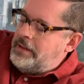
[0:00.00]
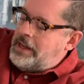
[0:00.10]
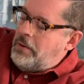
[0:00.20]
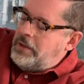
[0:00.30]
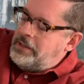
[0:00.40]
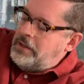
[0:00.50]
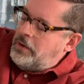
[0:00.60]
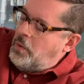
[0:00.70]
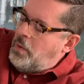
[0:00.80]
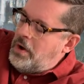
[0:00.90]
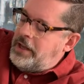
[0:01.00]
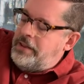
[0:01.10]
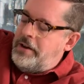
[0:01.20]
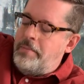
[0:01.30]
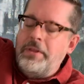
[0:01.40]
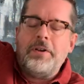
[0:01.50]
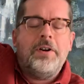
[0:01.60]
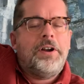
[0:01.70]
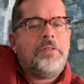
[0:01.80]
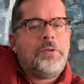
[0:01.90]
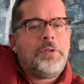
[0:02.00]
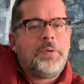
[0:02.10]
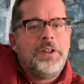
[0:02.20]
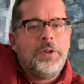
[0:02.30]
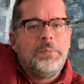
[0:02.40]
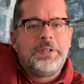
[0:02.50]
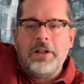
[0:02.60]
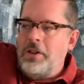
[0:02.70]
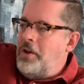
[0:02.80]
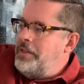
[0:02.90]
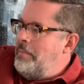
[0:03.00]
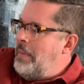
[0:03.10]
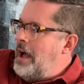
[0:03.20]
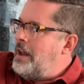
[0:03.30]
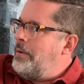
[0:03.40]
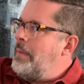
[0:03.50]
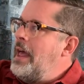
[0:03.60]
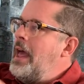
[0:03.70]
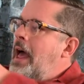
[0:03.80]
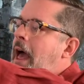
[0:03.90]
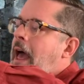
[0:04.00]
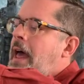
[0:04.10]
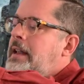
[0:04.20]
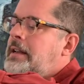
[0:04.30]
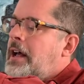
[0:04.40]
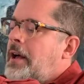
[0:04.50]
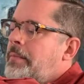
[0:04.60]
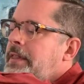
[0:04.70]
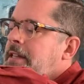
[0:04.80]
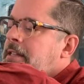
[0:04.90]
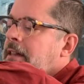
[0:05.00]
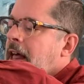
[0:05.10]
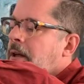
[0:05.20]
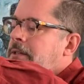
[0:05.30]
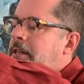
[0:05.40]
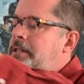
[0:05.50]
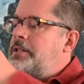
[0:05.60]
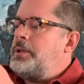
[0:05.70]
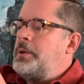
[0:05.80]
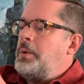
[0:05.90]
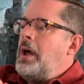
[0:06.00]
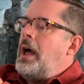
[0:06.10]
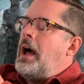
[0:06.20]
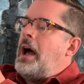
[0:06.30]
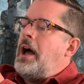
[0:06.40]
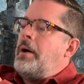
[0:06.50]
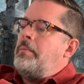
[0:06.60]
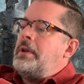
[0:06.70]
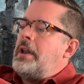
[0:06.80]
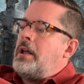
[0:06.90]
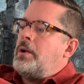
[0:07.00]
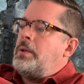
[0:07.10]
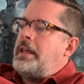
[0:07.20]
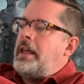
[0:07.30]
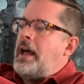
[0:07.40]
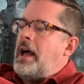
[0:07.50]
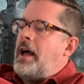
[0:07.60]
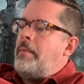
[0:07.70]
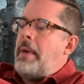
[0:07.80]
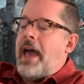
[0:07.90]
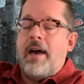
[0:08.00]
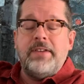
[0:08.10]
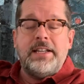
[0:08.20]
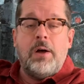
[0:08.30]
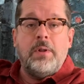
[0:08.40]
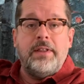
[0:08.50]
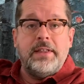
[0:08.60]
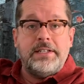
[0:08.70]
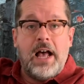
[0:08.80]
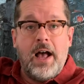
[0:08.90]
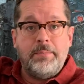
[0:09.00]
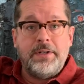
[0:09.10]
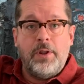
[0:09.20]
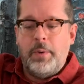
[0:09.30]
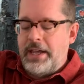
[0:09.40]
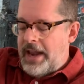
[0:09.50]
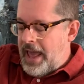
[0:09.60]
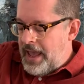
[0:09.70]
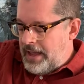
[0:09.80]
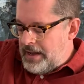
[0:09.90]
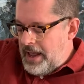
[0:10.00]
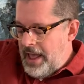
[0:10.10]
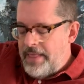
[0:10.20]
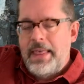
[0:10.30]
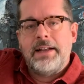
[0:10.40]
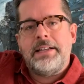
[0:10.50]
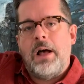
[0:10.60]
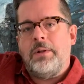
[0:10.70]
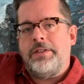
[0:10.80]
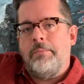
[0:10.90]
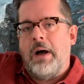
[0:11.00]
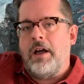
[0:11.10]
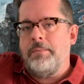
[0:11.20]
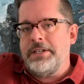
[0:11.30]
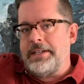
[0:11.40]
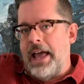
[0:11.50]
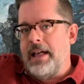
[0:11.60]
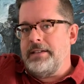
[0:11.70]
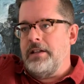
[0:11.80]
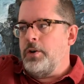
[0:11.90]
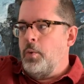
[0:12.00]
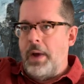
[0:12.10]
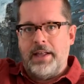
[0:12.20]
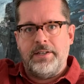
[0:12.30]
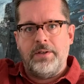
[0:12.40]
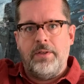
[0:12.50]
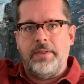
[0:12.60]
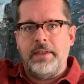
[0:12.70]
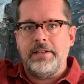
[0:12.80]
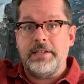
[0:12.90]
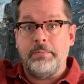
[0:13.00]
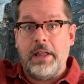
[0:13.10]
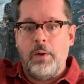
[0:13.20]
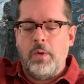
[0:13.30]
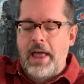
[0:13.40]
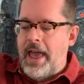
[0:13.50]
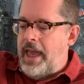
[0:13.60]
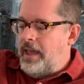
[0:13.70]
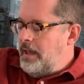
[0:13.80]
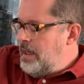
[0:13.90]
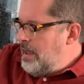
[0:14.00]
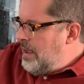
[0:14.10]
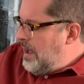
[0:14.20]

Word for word: that was a little wonky there, but there are another three loops along the bottom. And um, this allows us to um, not only um, have a dowel in the top so that we can hang it, that dowel at the bottom just adds a little weight so that the display will hang